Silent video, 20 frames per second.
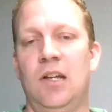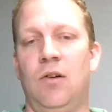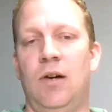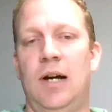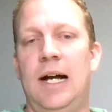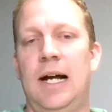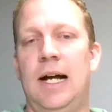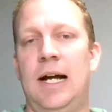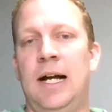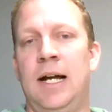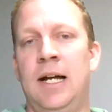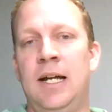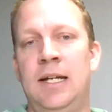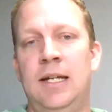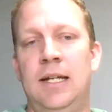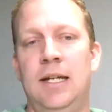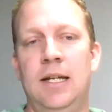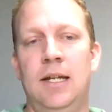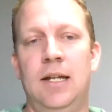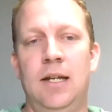
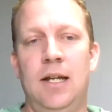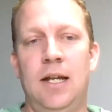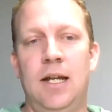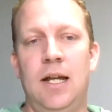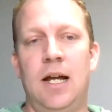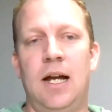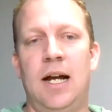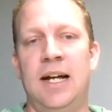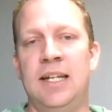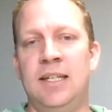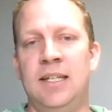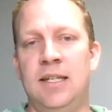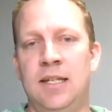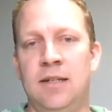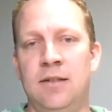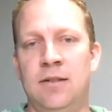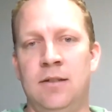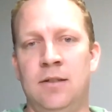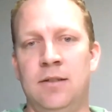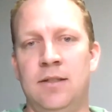high
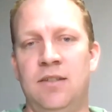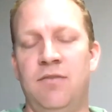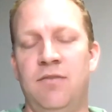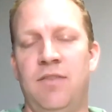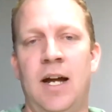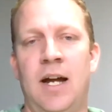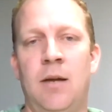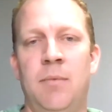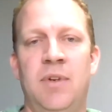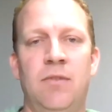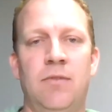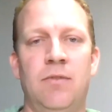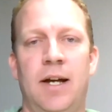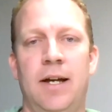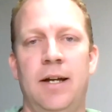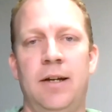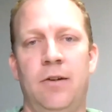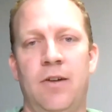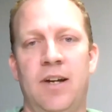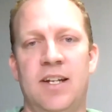yield environment,
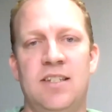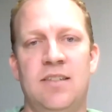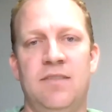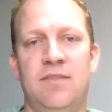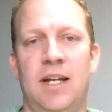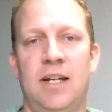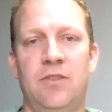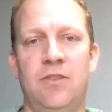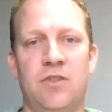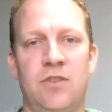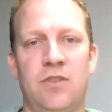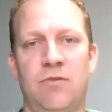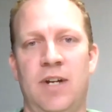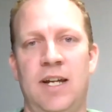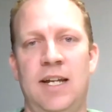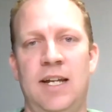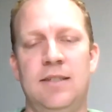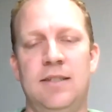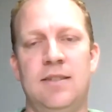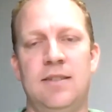high aggressive nitrogen
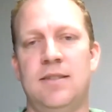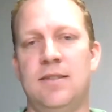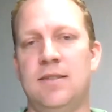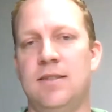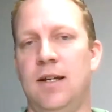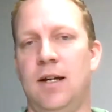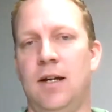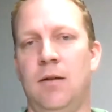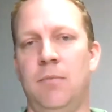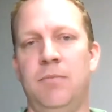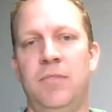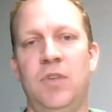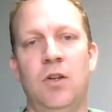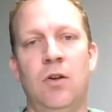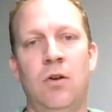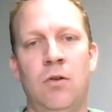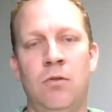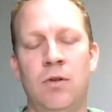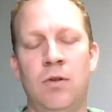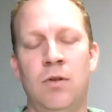rates,
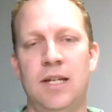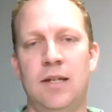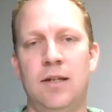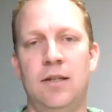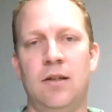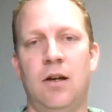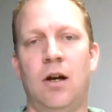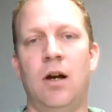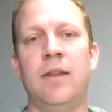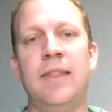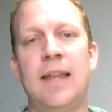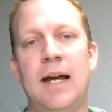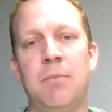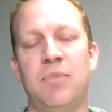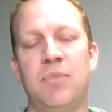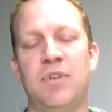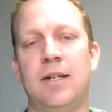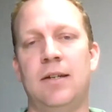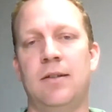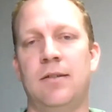on that
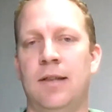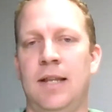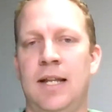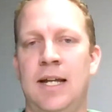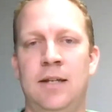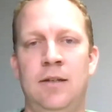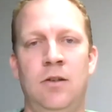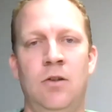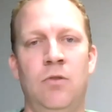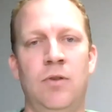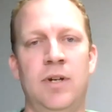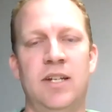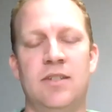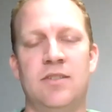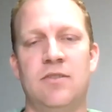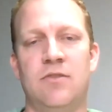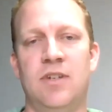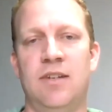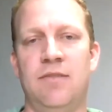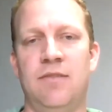particular land, no
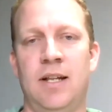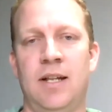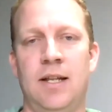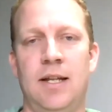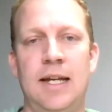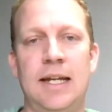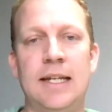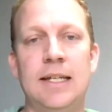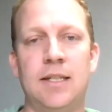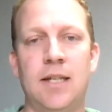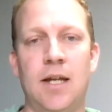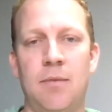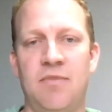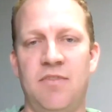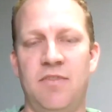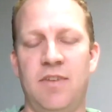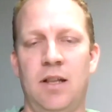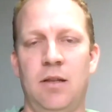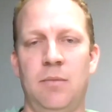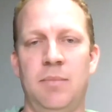history of any type
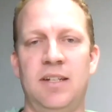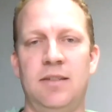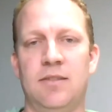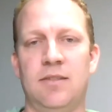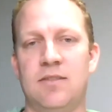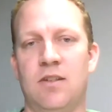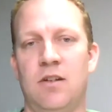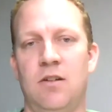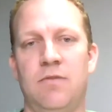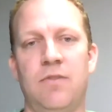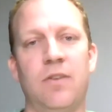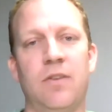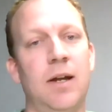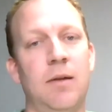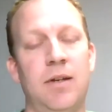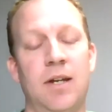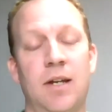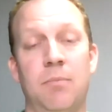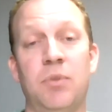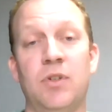of elemental sulfur,
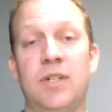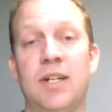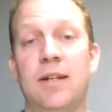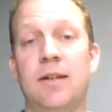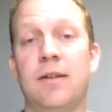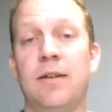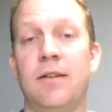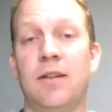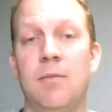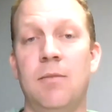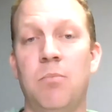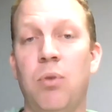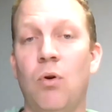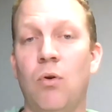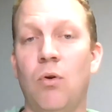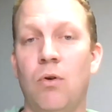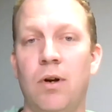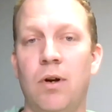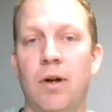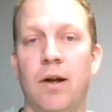and particularly
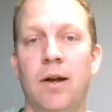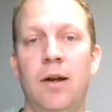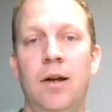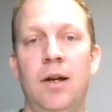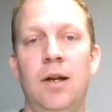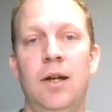poor